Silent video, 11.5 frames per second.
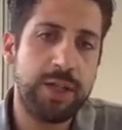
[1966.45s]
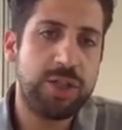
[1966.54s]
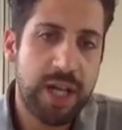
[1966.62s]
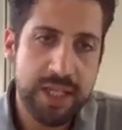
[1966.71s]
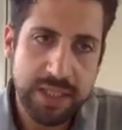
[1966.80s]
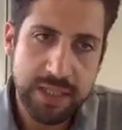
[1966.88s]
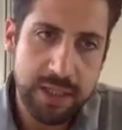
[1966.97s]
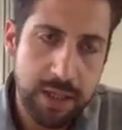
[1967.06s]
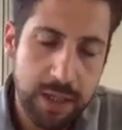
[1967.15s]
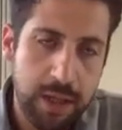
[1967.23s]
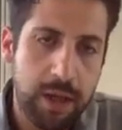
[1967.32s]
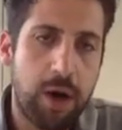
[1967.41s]
just
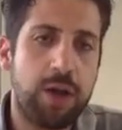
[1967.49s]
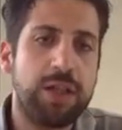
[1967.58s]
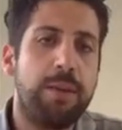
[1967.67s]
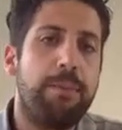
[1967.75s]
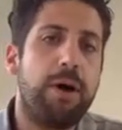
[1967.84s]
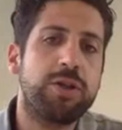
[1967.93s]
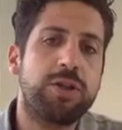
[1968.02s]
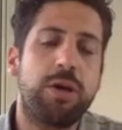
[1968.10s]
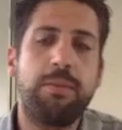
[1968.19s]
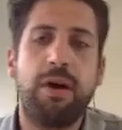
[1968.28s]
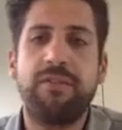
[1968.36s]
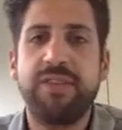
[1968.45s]
on the
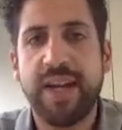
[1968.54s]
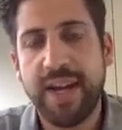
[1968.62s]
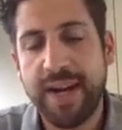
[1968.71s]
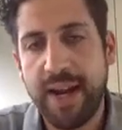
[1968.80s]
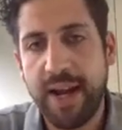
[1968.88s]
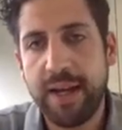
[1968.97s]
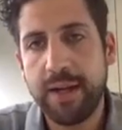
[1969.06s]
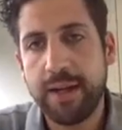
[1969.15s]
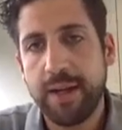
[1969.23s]
bottom of the canine.